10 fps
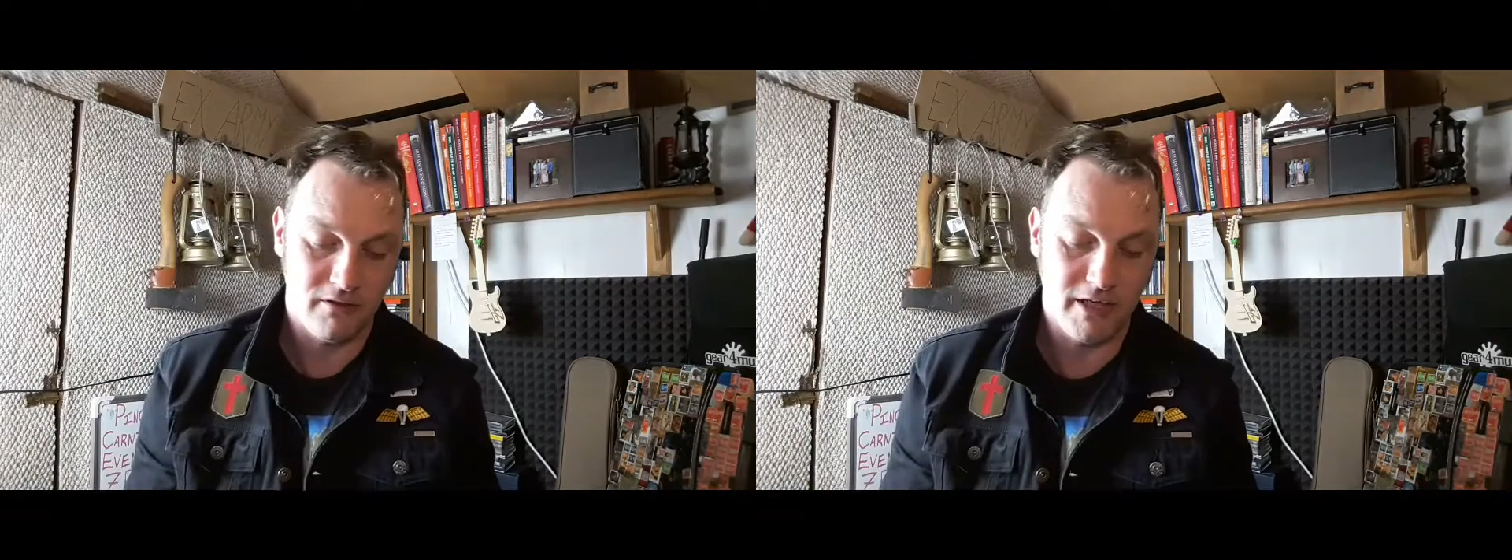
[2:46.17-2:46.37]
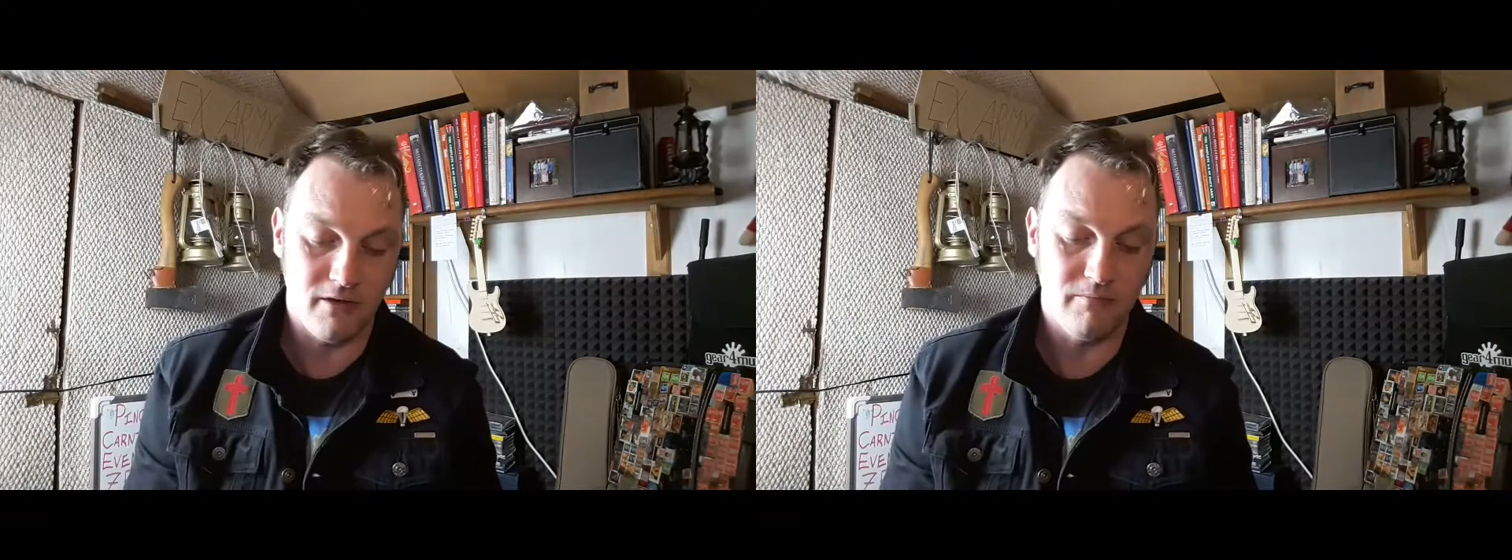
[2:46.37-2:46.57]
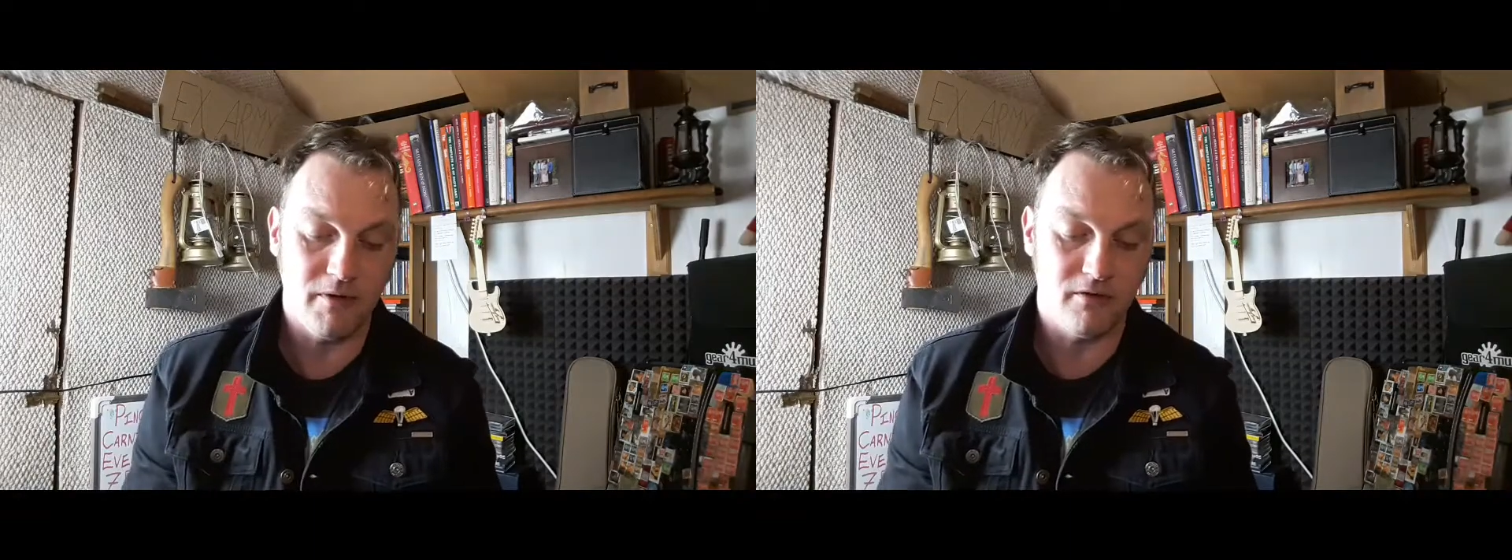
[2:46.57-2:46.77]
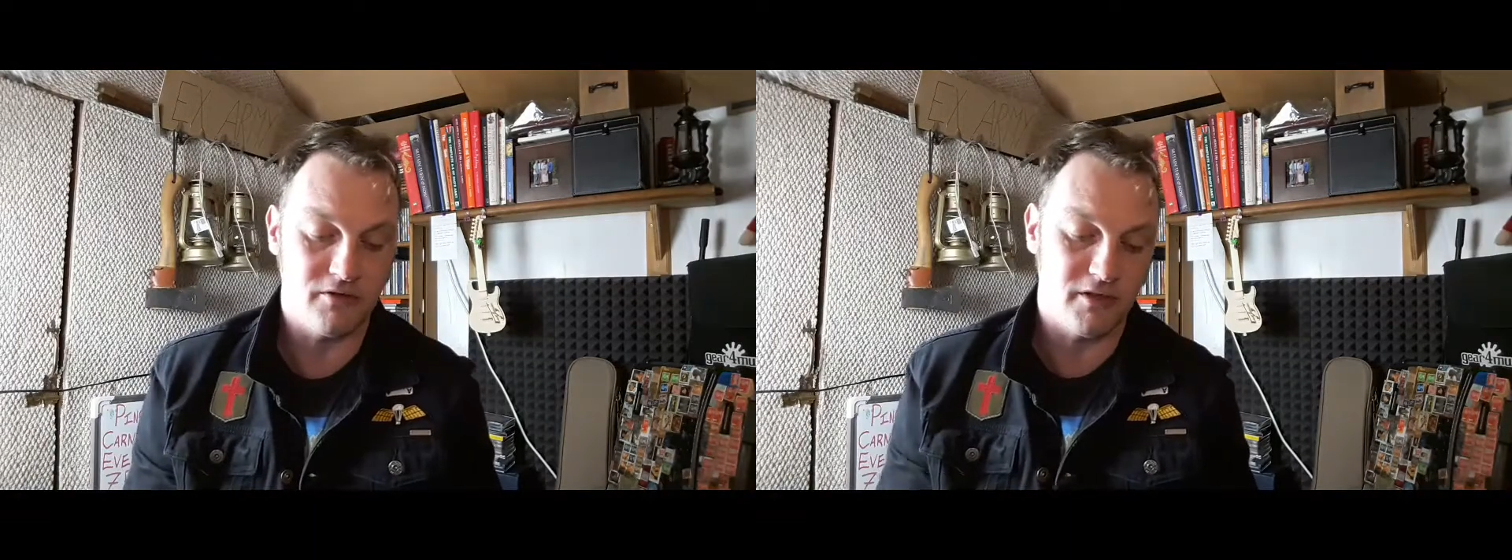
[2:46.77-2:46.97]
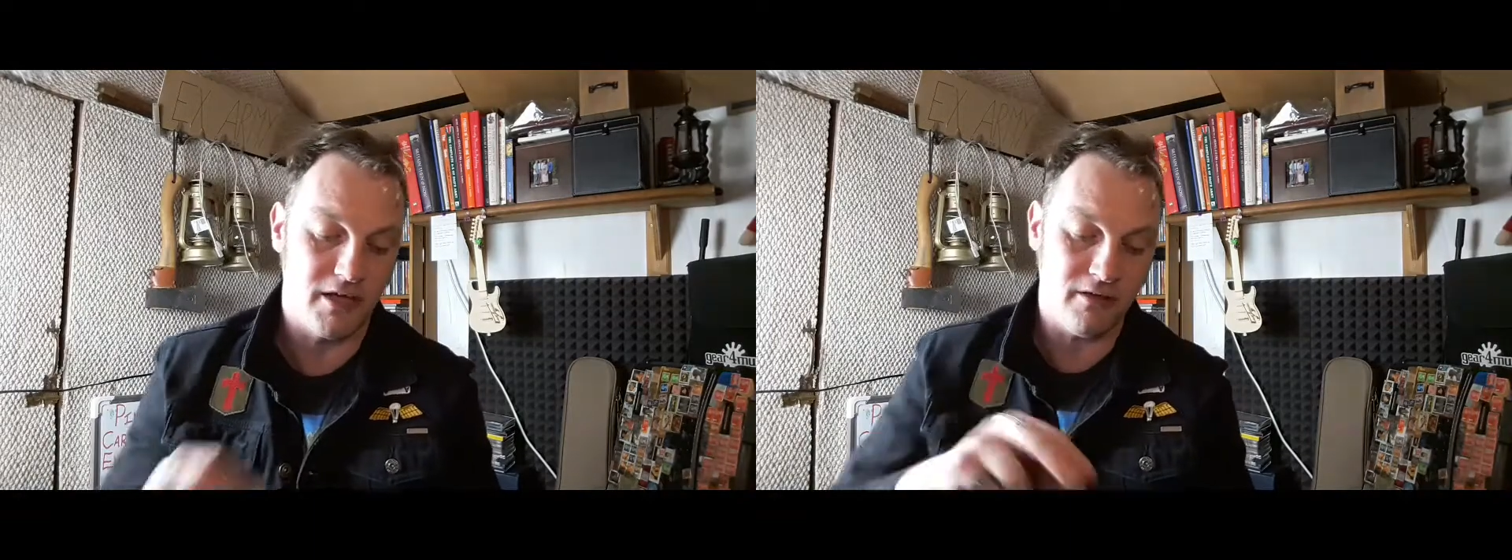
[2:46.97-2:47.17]
the
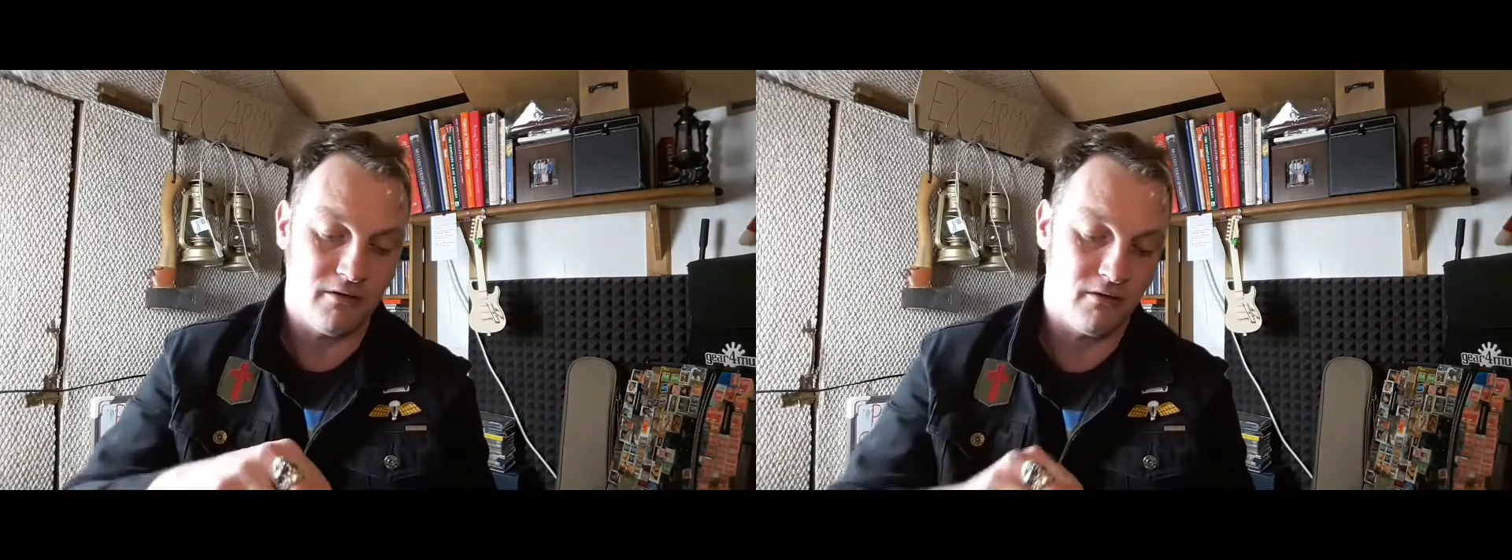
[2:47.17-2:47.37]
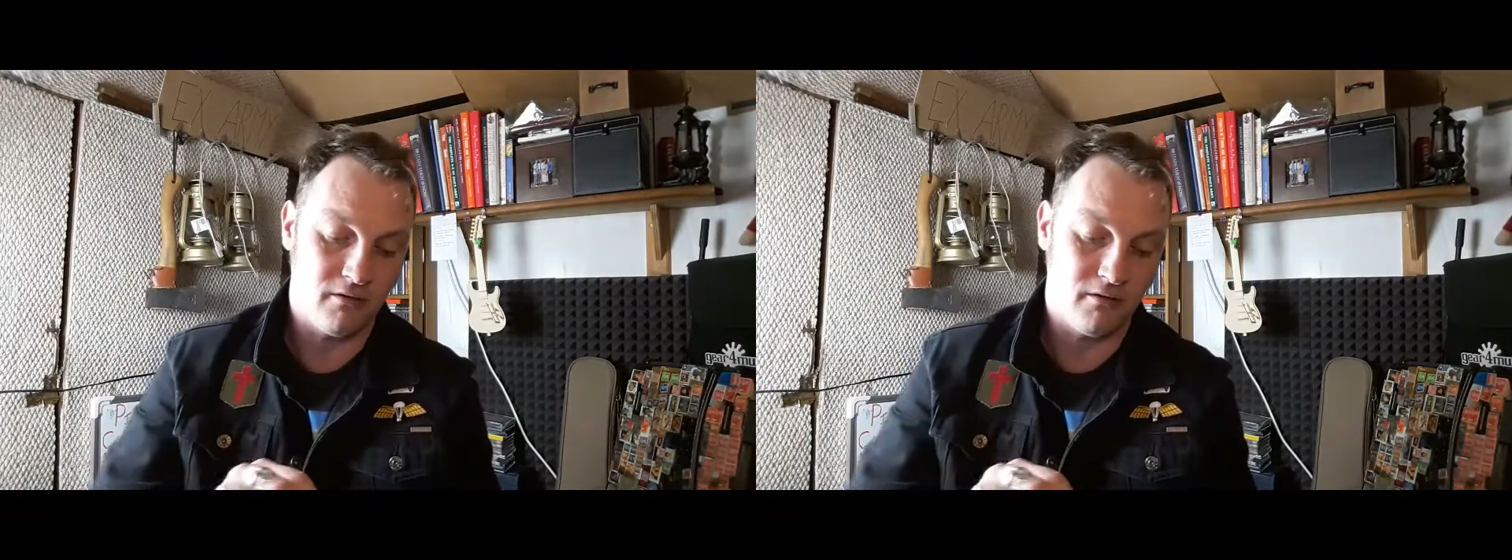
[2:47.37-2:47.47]
unboxing.